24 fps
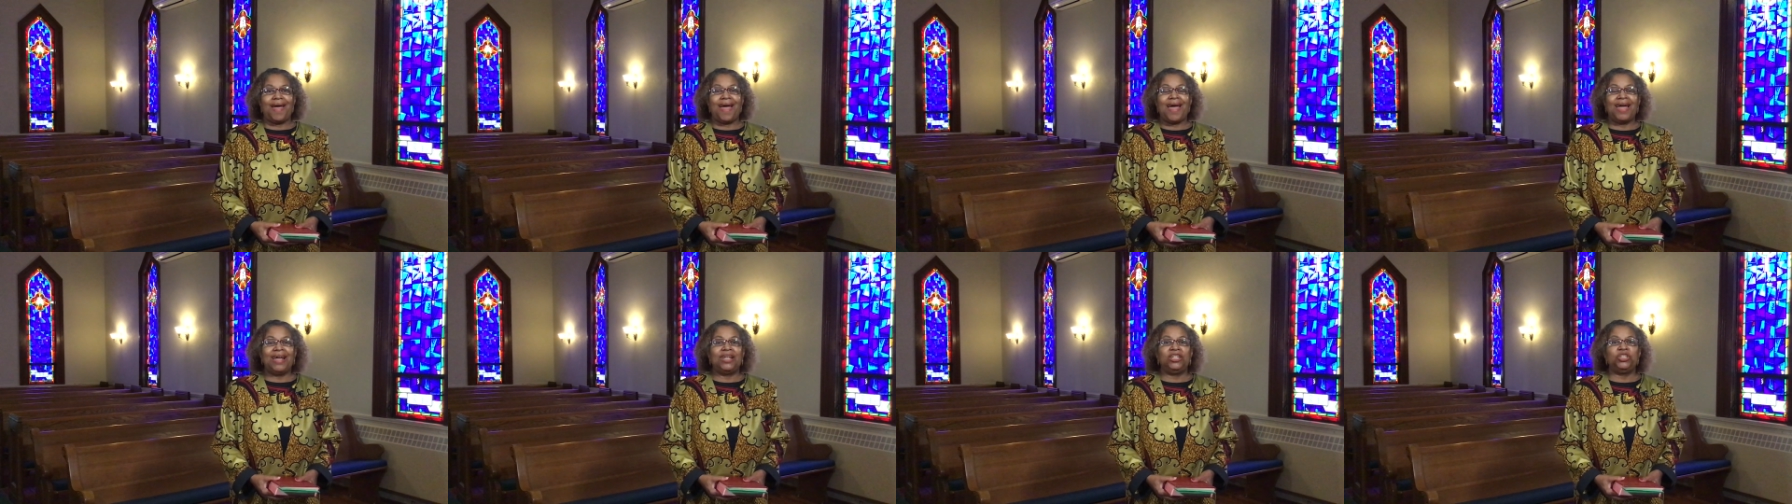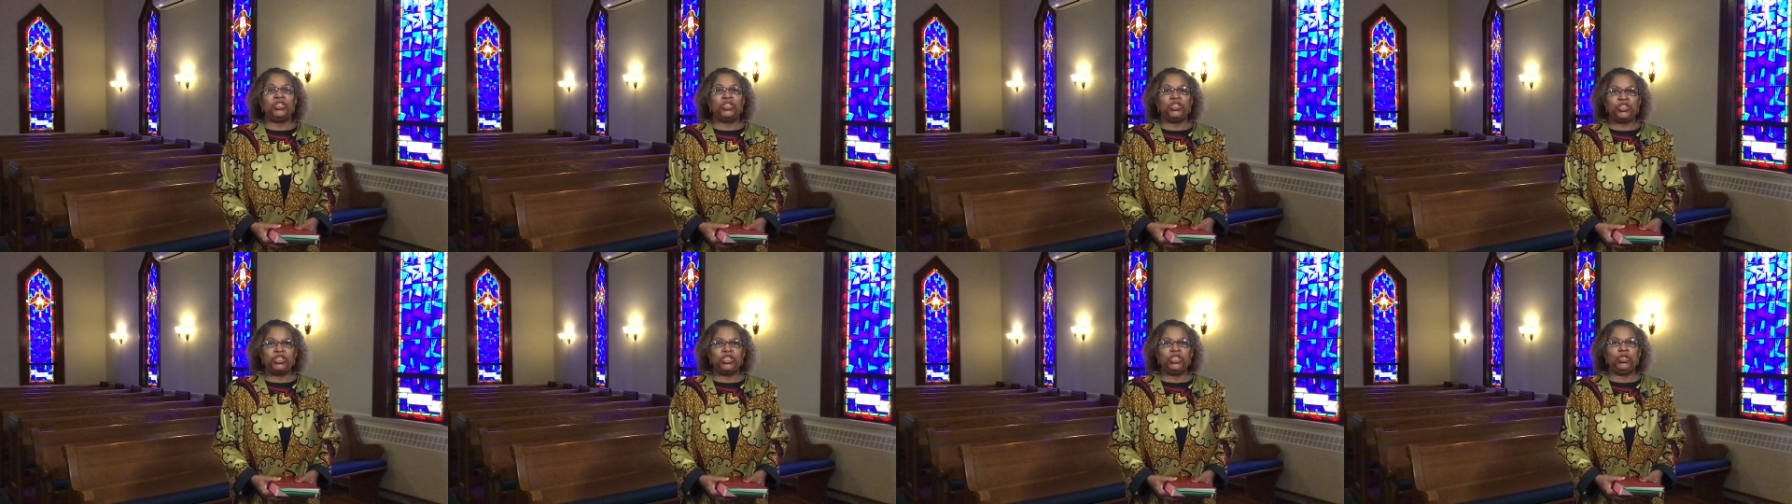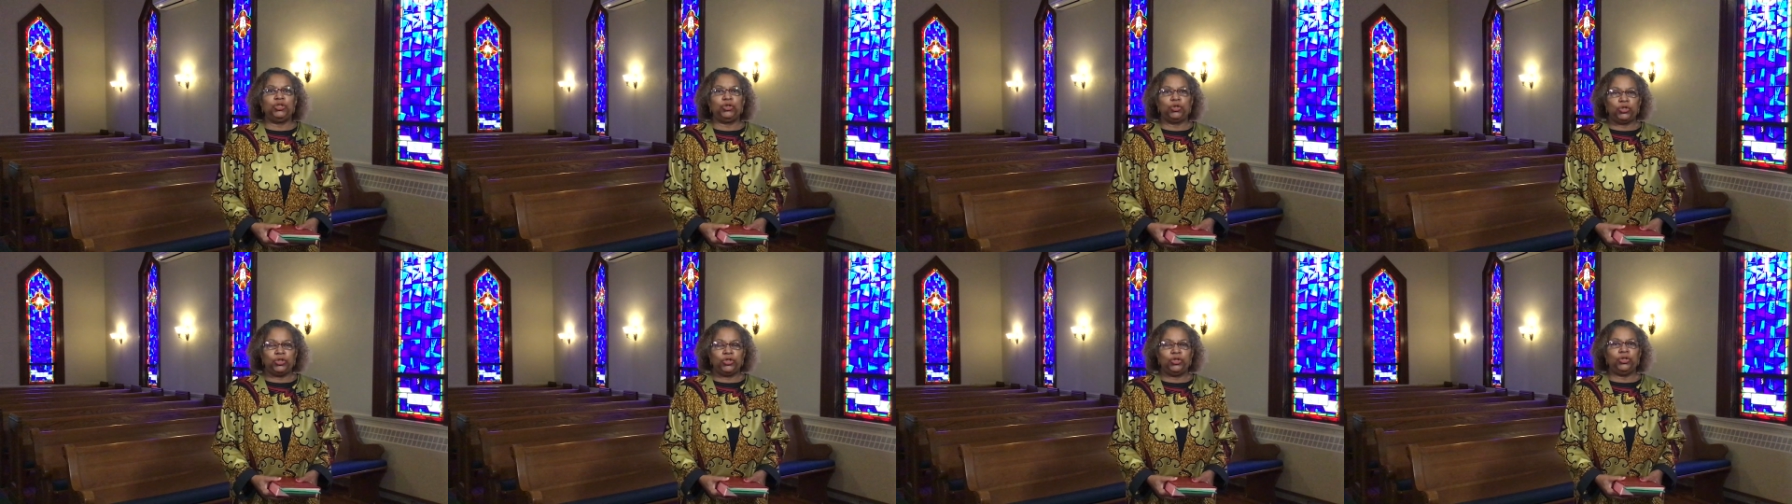And she
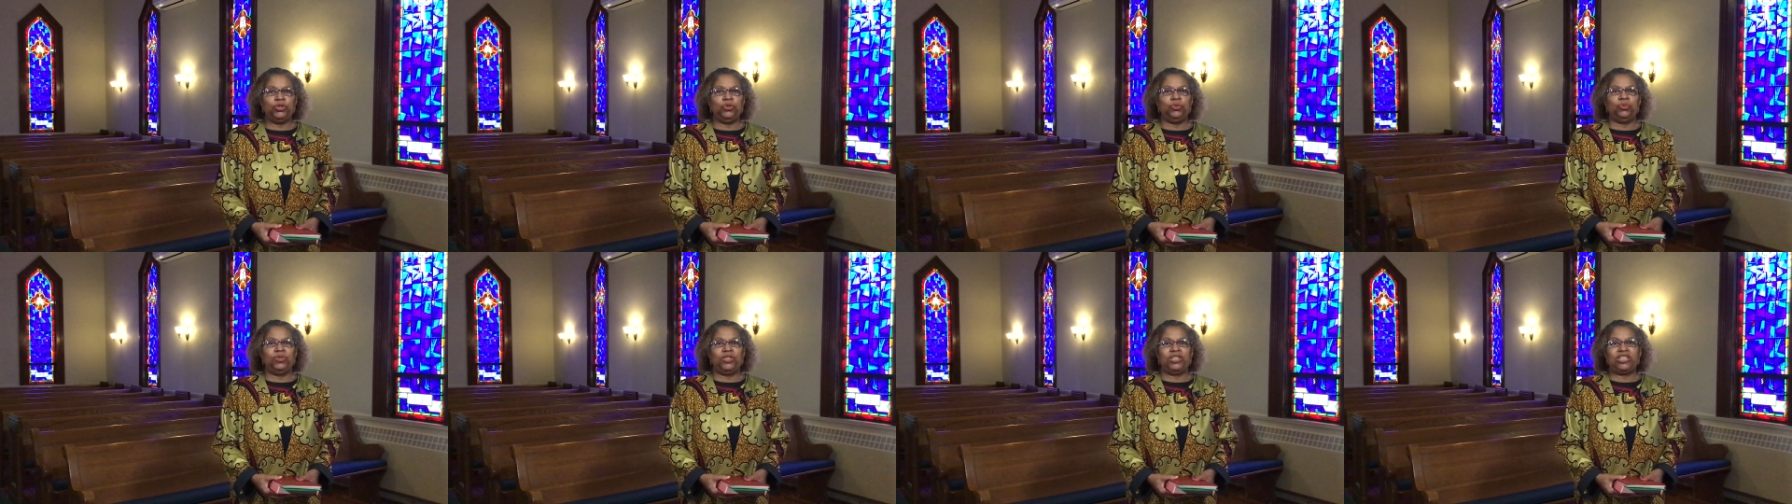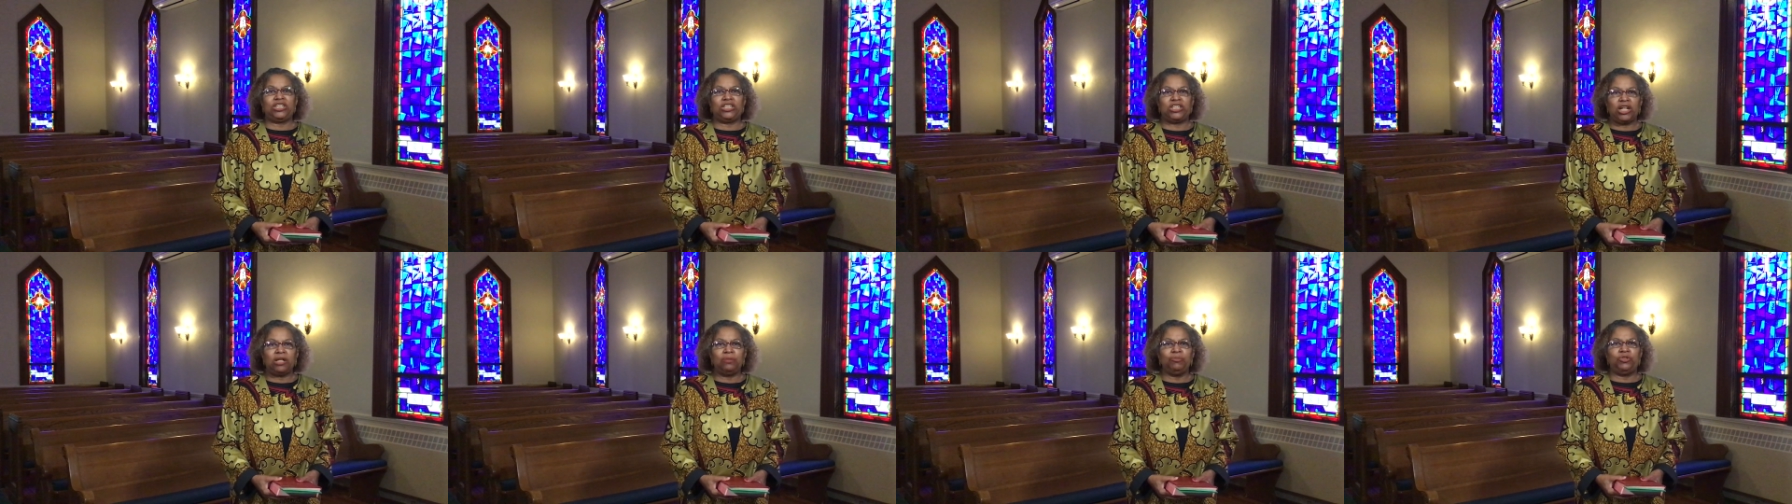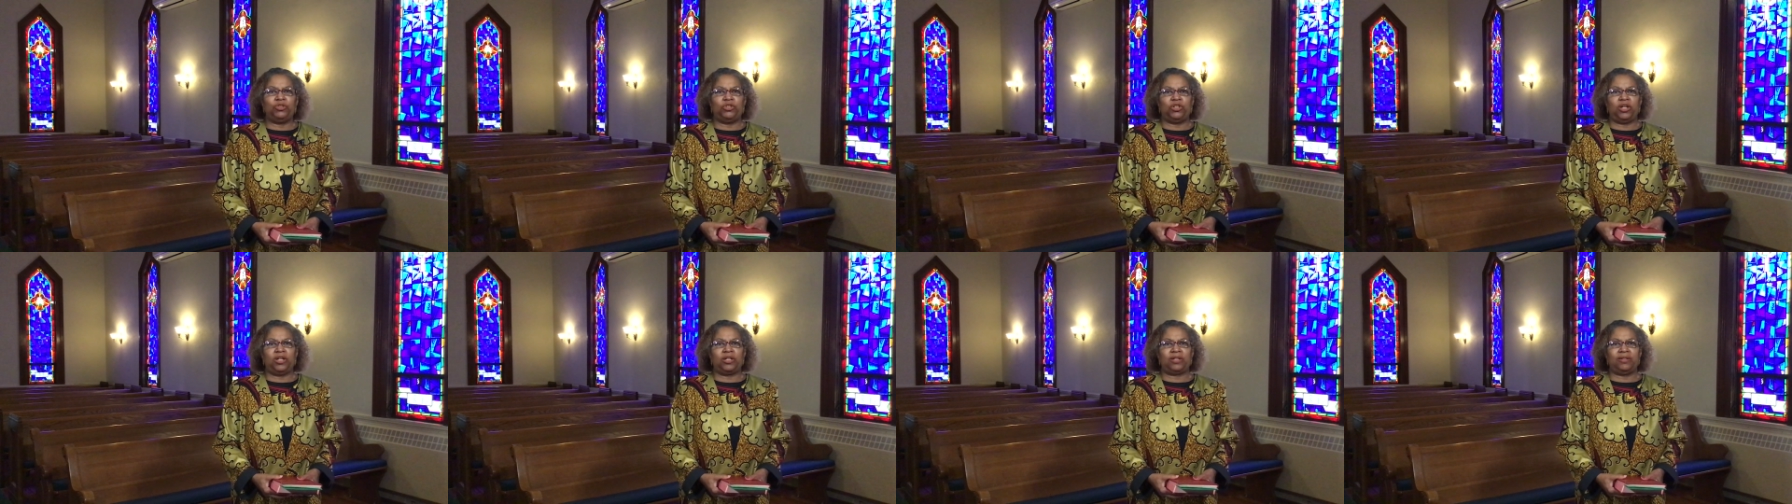too was
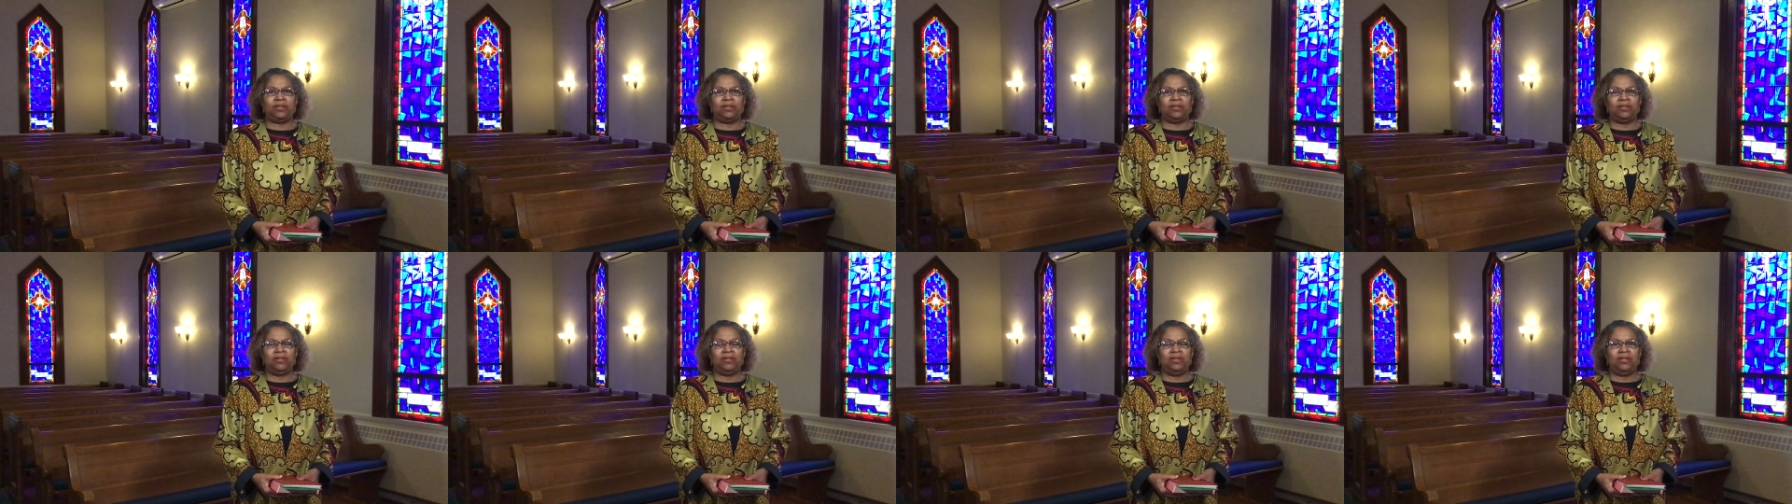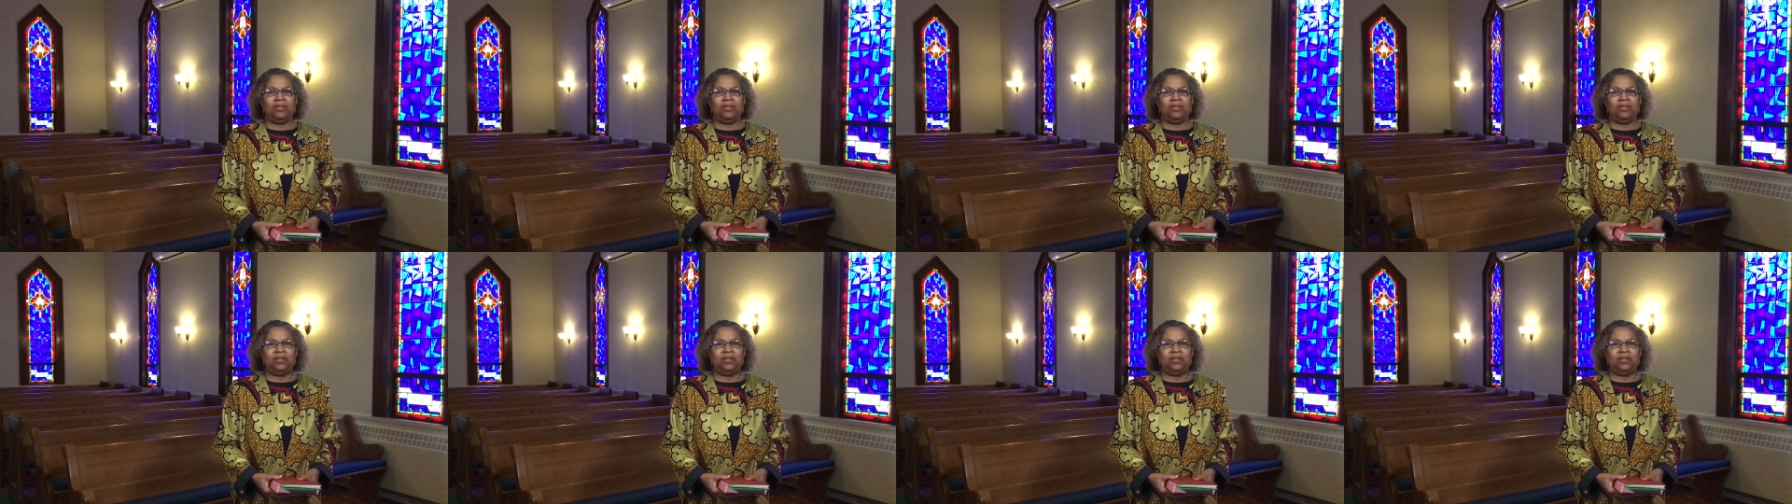subject